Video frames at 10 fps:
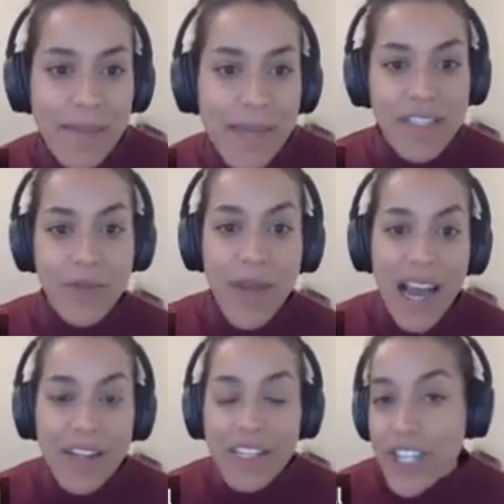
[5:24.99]
mixed
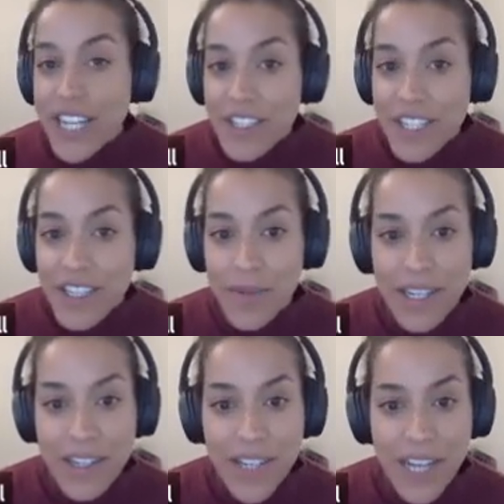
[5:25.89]
around and changing the
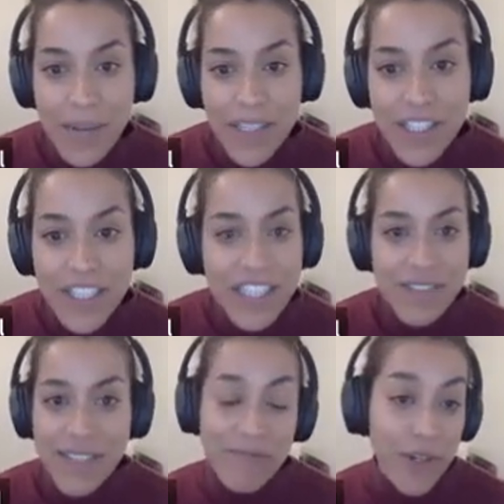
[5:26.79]
radial
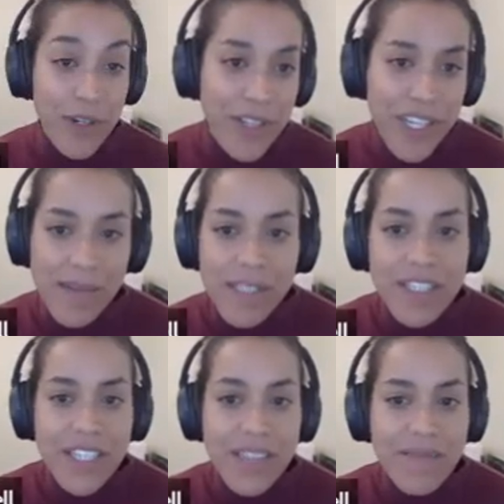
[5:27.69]
composition and vertical
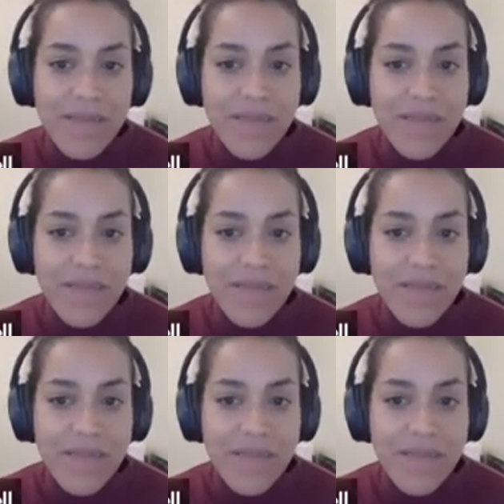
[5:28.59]
composition.